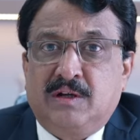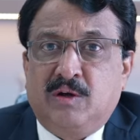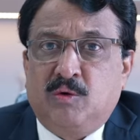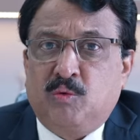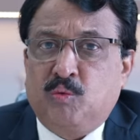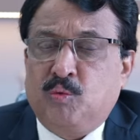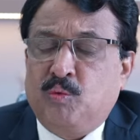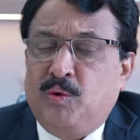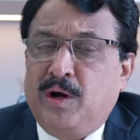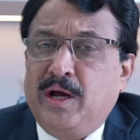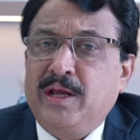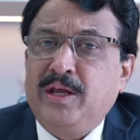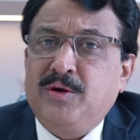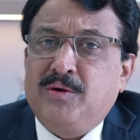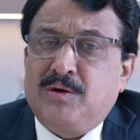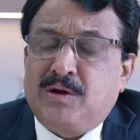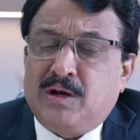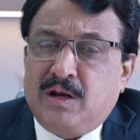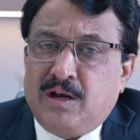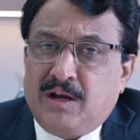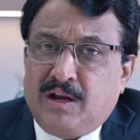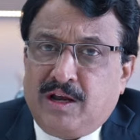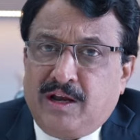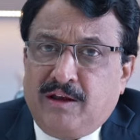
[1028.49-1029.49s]
Why your
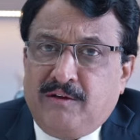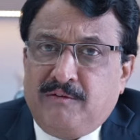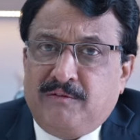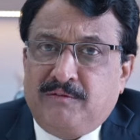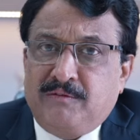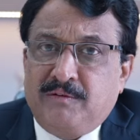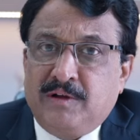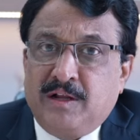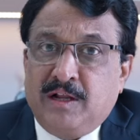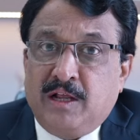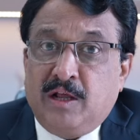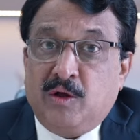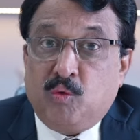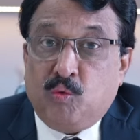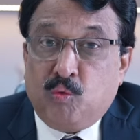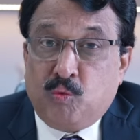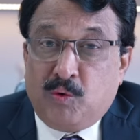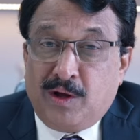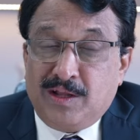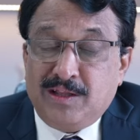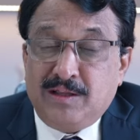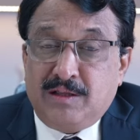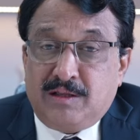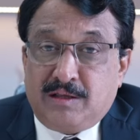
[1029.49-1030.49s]
life,
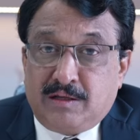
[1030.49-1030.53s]
one